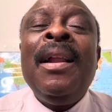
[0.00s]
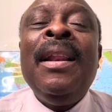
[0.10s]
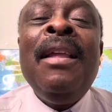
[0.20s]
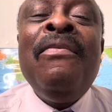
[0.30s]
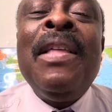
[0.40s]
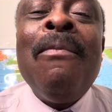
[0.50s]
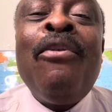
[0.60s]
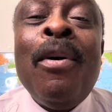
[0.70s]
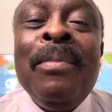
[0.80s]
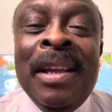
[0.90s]
Leave them
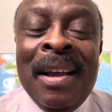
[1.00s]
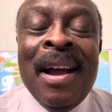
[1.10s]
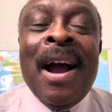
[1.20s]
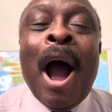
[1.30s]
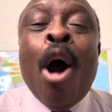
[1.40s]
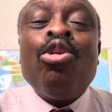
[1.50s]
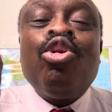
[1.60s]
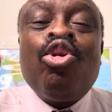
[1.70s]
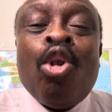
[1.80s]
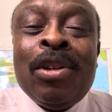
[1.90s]
for me. I'll
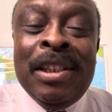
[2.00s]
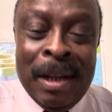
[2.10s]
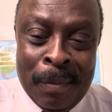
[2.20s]
sort them